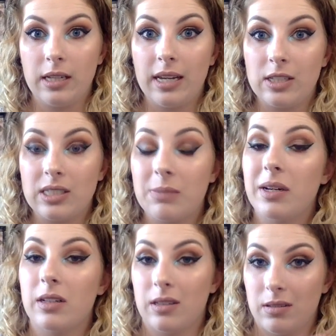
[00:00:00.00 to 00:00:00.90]
It
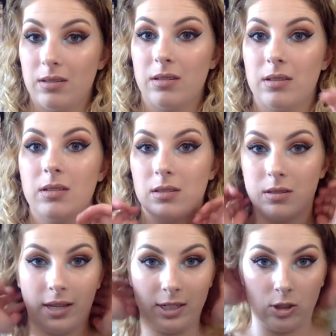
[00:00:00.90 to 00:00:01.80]
smelled
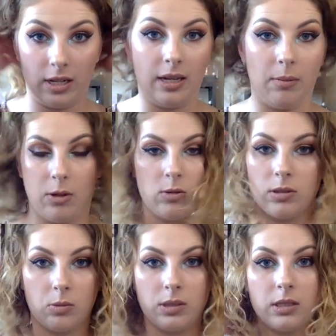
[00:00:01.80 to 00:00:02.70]
like straight chemicals.
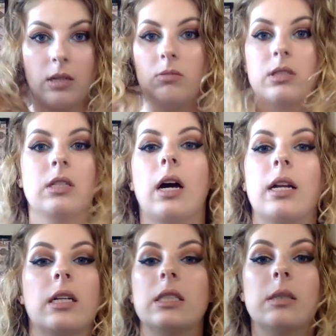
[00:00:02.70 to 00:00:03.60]
It was not
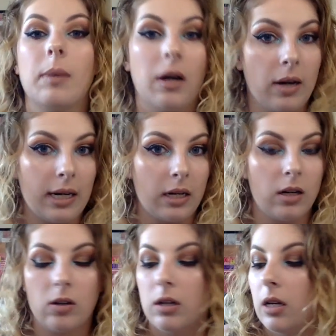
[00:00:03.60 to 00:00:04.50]
a good smell at
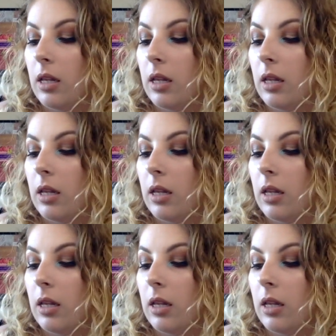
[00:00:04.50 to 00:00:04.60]
all.